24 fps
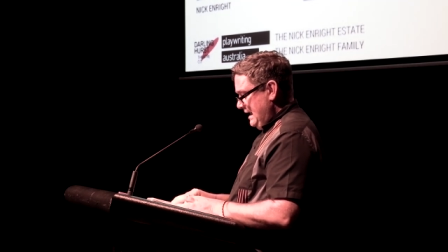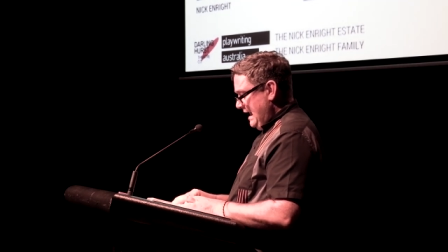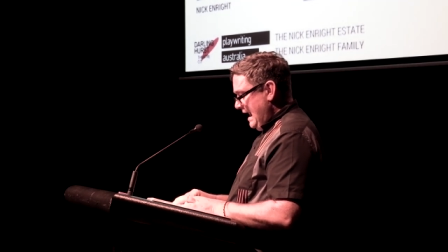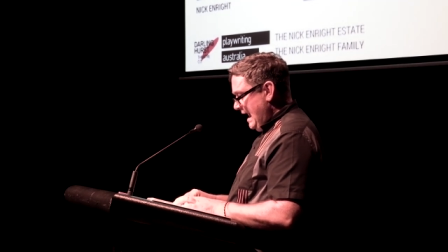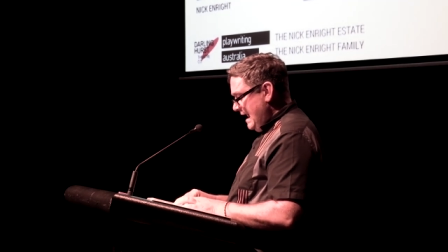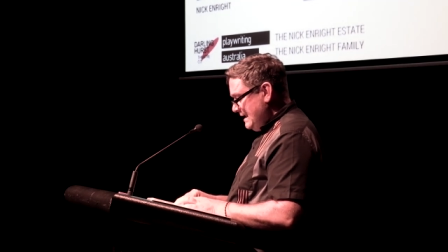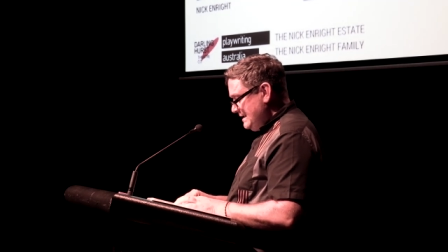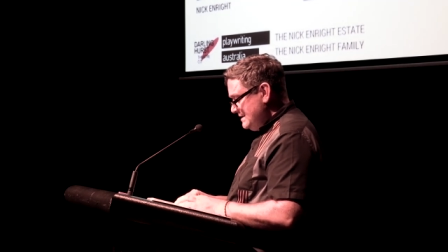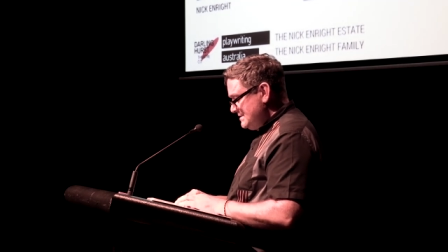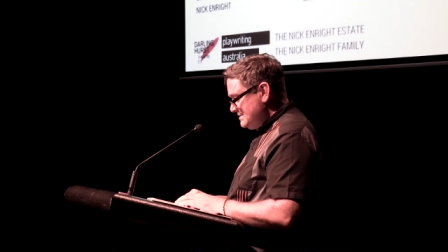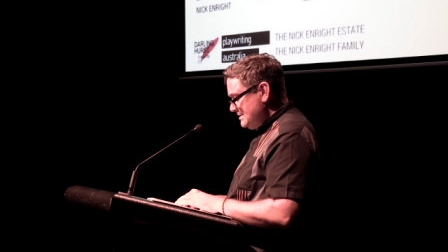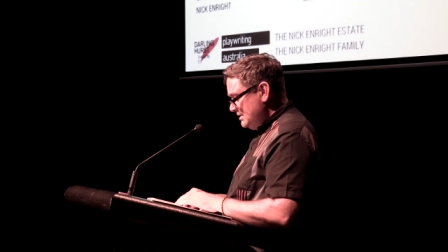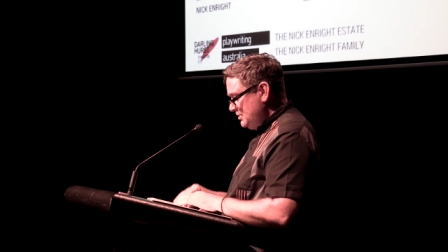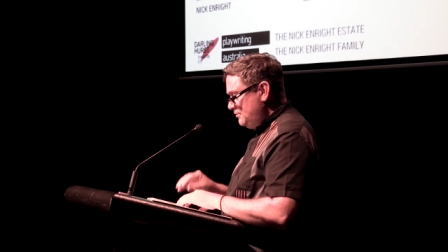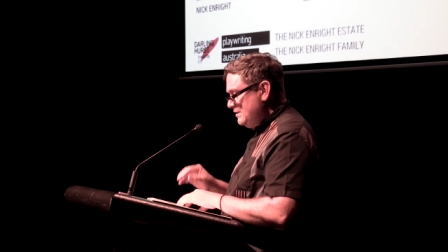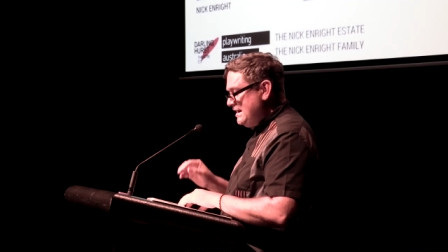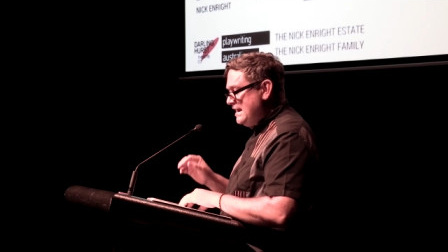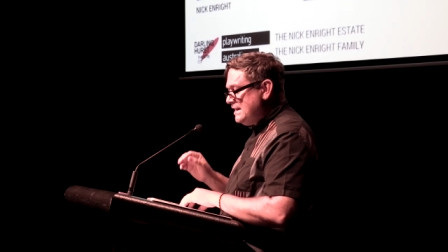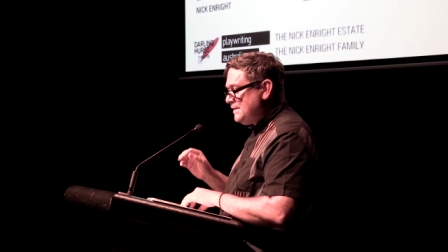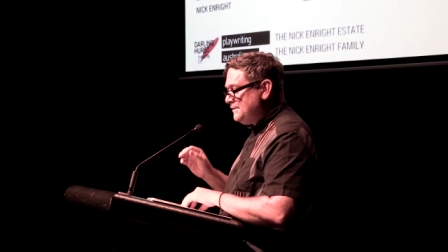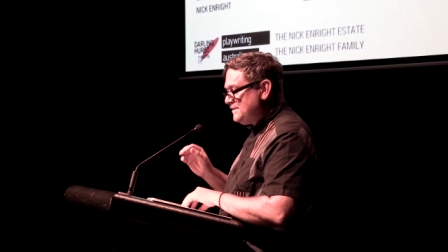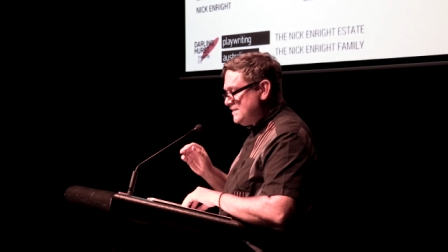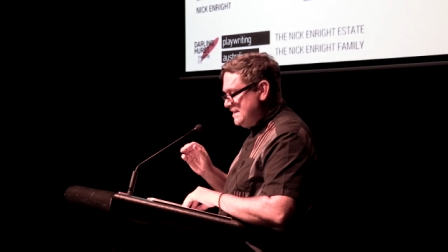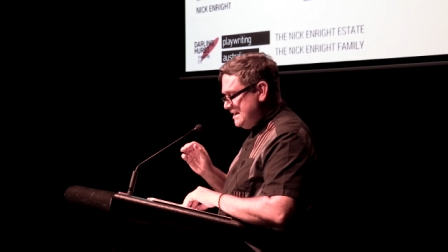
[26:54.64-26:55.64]
Artists and
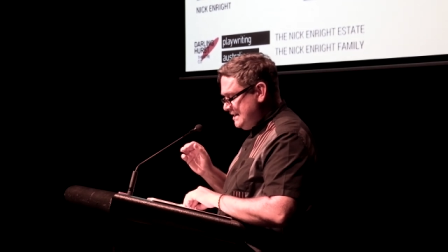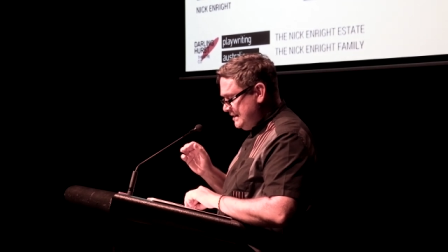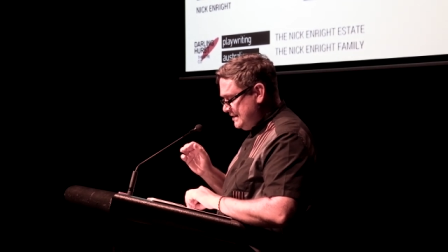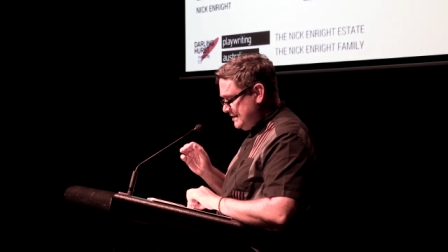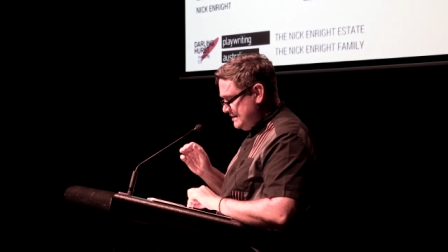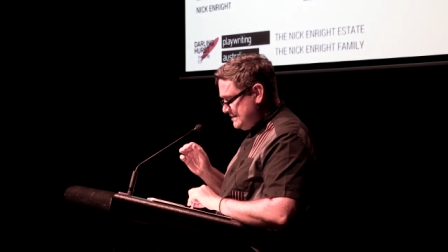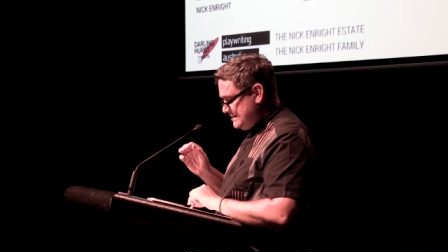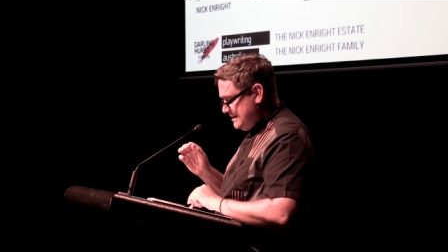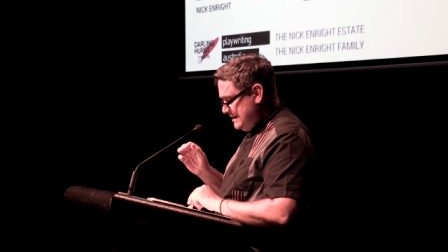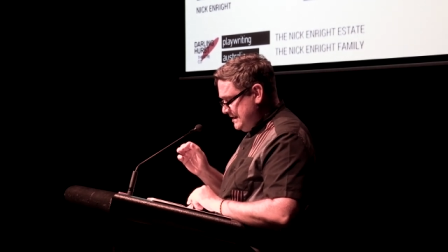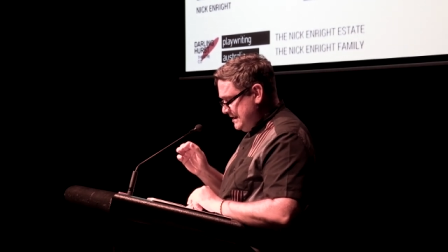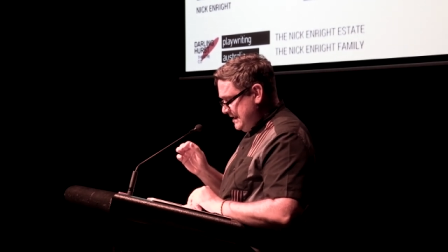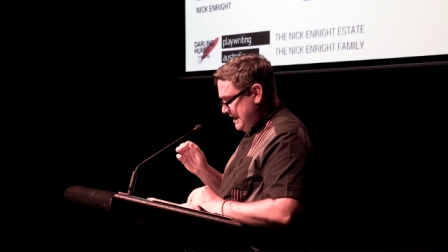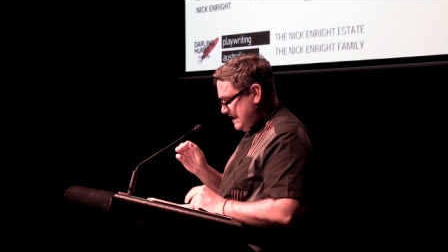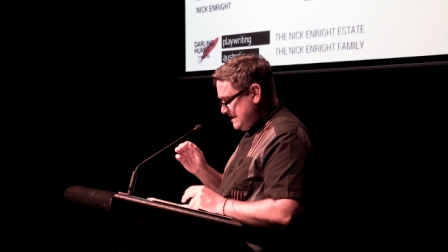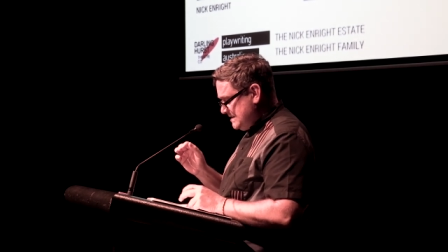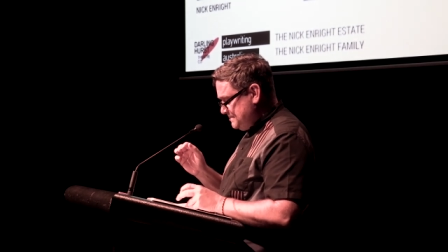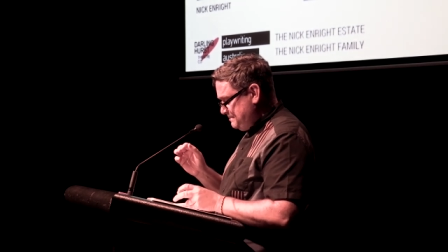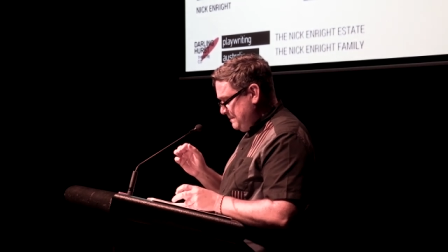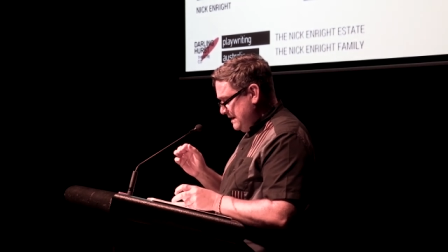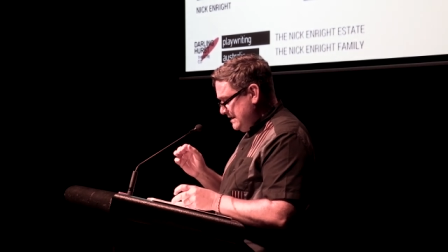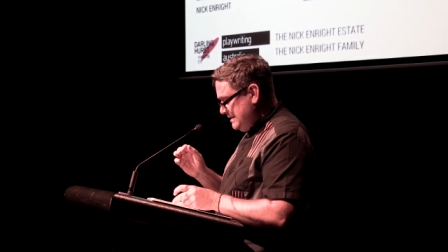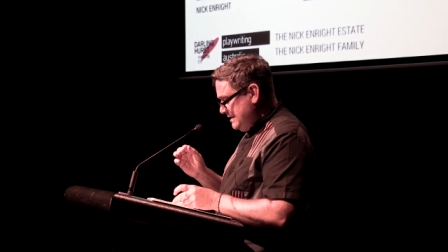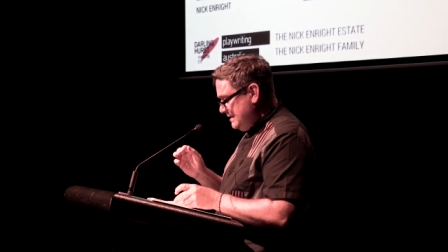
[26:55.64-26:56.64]
creative thinkers are
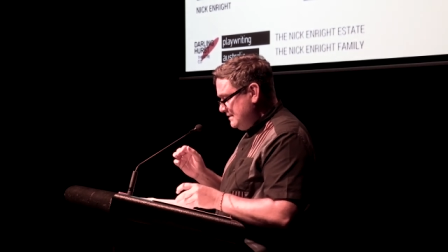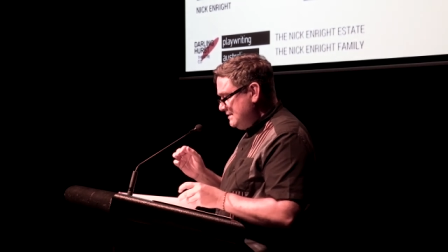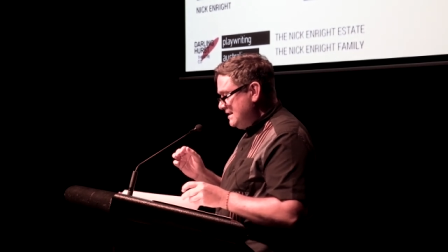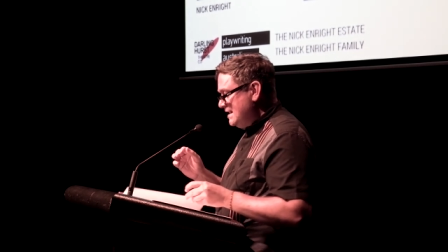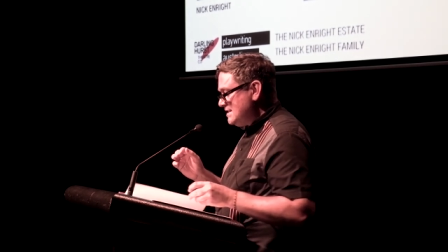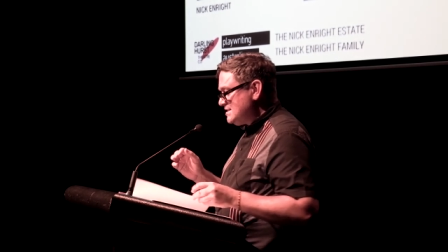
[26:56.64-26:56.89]
spending